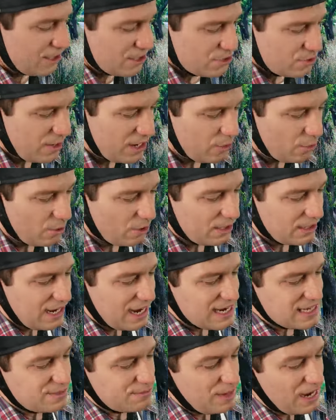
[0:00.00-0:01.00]
So I
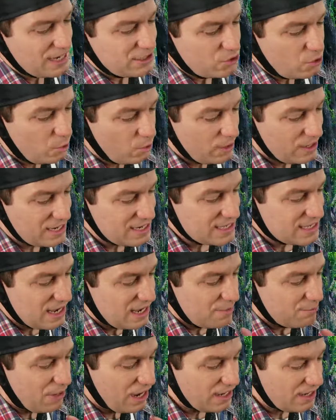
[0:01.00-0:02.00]
organized my toys
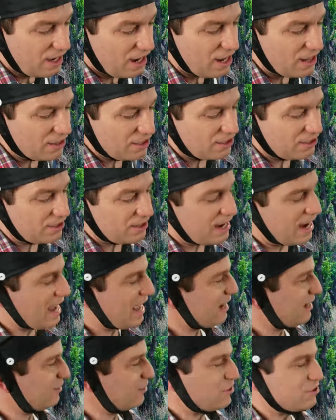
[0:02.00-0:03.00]
by color
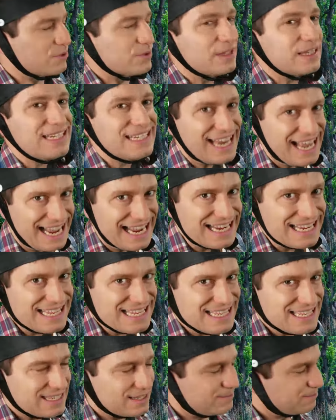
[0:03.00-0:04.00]
and it looks really
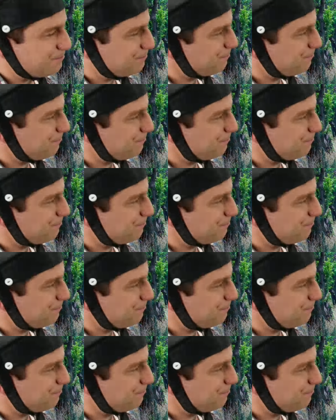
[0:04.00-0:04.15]
nice.